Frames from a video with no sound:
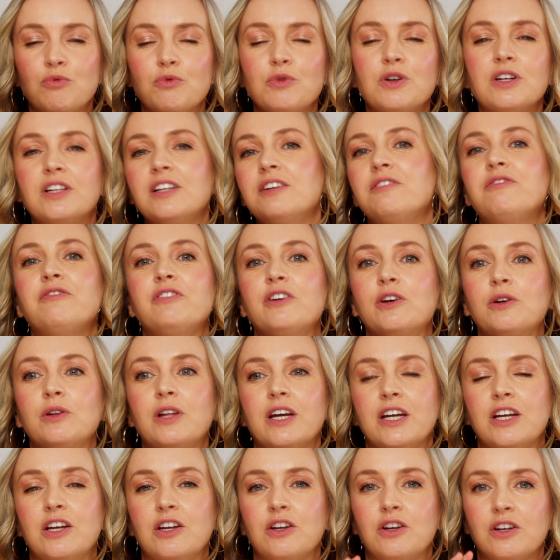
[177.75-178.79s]
really feel
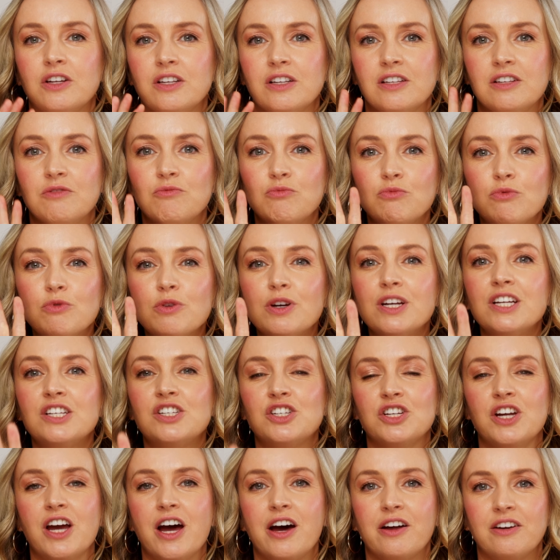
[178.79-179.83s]
like you can
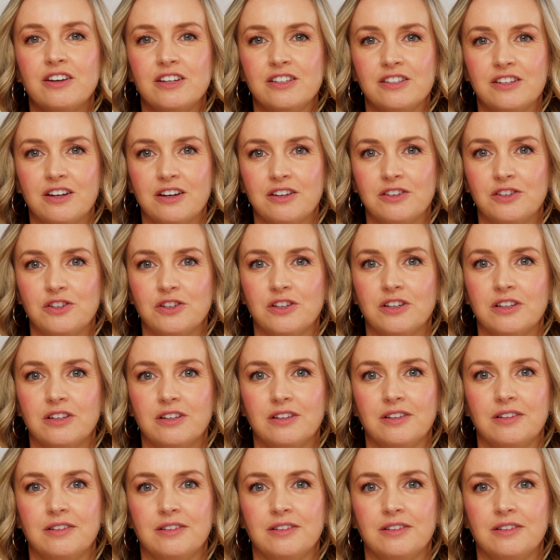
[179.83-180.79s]
reach out and touch it.